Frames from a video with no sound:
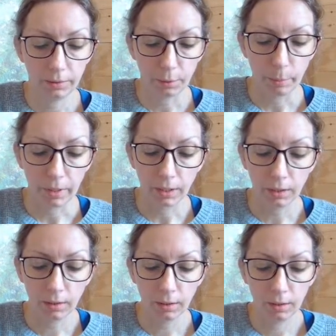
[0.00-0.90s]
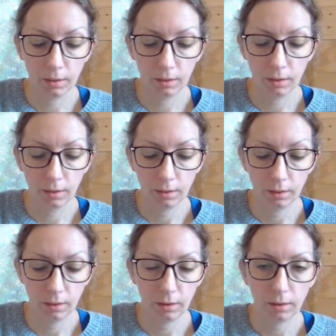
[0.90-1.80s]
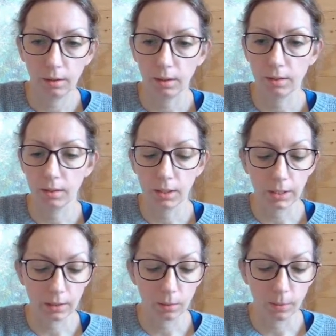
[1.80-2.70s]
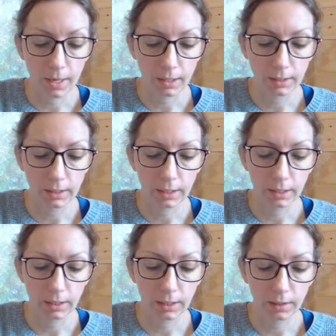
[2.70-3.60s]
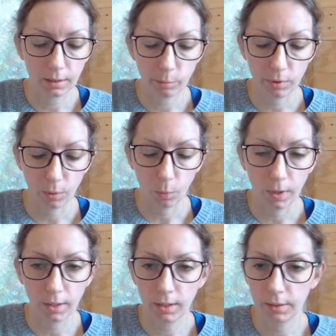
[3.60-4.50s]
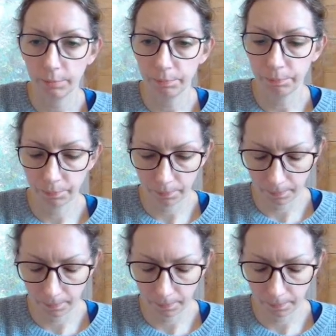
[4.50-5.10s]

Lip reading: everybody. That took a little while to get connected, but welcome.